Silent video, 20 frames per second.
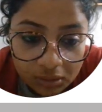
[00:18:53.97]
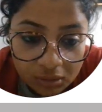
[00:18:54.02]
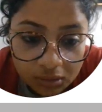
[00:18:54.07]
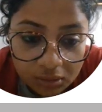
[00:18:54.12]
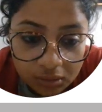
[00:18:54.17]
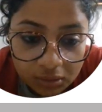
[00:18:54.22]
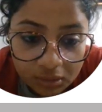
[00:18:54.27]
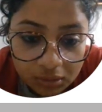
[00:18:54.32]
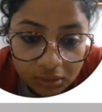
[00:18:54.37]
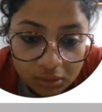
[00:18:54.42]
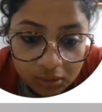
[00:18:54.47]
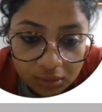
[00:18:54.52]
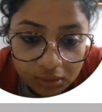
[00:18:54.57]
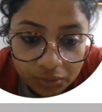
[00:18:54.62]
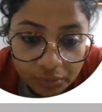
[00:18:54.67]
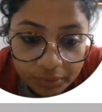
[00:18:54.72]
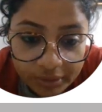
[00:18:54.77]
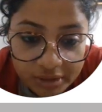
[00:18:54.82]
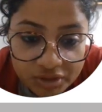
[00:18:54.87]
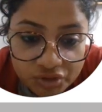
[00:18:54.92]

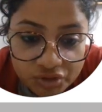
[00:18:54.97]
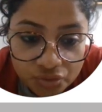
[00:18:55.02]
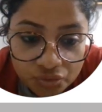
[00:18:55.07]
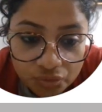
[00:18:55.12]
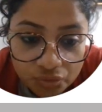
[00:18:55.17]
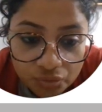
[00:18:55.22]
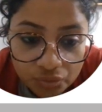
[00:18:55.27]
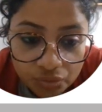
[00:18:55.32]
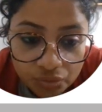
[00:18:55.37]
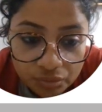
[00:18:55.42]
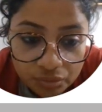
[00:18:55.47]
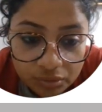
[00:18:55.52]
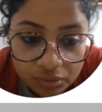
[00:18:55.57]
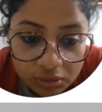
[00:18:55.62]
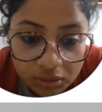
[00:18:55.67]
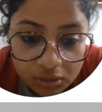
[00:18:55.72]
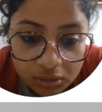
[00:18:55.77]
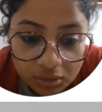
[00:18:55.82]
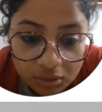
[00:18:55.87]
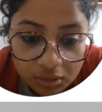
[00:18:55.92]
Okay,
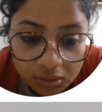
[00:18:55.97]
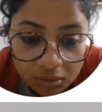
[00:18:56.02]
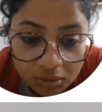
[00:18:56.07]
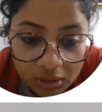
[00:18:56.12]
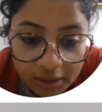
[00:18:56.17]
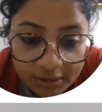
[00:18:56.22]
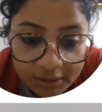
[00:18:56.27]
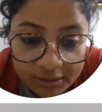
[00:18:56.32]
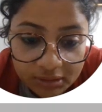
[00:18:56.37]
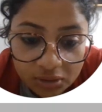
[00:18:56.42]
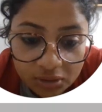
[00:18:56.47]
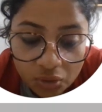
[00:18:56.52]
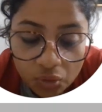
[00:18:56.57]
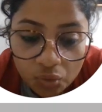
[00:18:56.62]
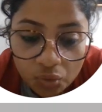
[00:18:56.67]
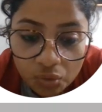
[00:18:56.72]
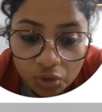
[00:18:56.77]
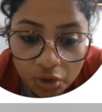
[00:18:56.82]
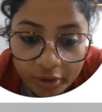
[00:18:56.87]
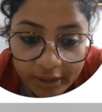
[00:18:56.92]
so under the
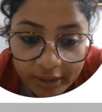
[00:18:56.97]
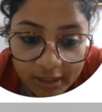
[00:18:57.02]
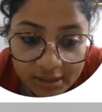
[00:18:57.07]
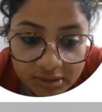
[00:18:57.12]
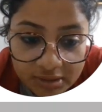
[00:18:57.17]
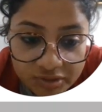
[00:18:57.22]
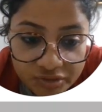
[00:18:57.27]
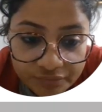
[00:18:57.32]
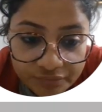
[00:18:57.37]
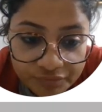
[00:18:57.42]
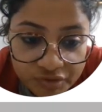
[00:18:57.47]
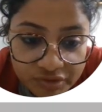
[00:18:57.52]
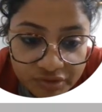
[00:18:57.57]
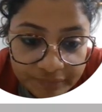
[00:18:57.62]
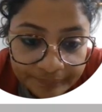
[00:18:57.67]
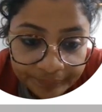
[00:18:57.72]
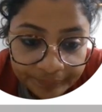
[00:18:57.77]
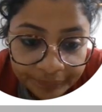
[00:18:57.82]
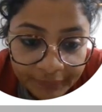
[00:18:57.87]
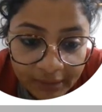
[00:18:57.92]
whole
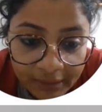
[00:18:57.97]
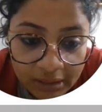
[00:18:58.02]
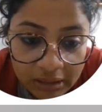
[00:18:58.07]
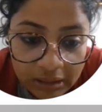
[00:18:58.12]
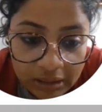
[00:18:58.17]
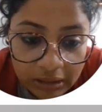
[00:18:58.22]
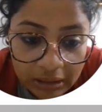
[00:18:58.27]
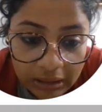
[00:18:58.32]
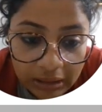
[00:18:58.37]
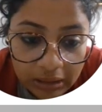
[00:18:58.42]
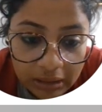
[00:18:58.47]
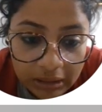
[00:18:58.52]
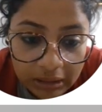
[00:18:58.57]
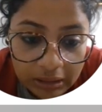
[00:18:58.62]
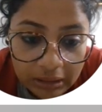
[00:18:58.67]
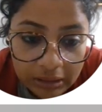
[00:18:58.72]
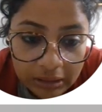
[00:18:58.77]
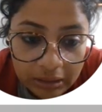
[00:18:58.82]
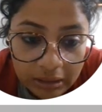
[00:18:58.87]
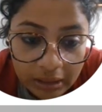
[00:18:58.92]
organisms,
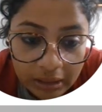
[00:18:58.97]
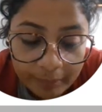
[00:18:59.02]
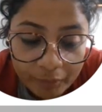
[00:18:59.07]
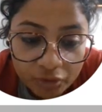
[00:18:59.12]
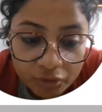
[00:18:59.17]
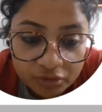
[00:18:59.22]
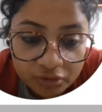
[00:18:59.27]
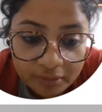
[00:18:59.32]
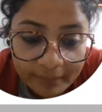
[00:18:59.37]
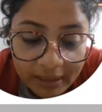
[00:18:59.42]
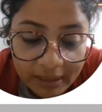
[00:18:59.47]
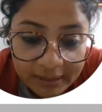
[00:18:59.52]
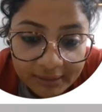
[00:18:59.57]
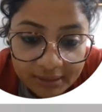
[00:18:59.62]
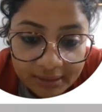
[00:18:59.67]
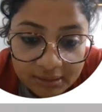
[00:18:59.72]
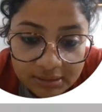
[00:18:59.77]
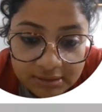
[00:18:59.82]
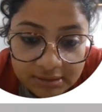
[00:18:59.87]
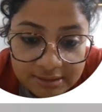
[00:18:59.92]
among the
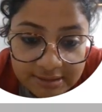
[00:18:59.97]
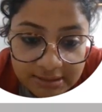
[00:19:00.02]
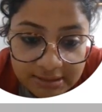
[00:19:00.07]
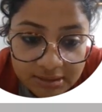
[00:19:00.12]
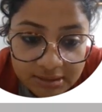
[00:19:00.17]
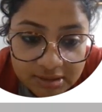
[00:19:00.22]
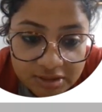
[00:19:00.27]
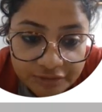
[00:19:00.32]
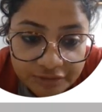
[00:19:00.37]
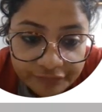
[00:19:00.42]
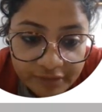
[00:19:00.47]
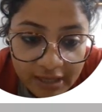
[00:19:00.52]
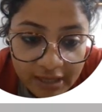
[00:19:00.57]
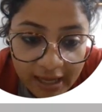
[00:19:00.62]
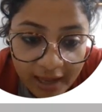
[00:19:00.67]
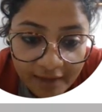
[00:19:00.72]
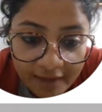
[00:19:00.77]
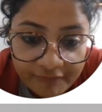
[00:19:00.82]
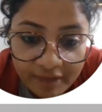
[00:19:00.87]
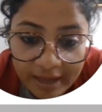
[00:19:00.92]
bacterial cells, we
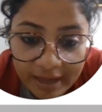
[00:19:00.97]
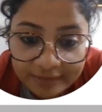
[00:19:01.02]
have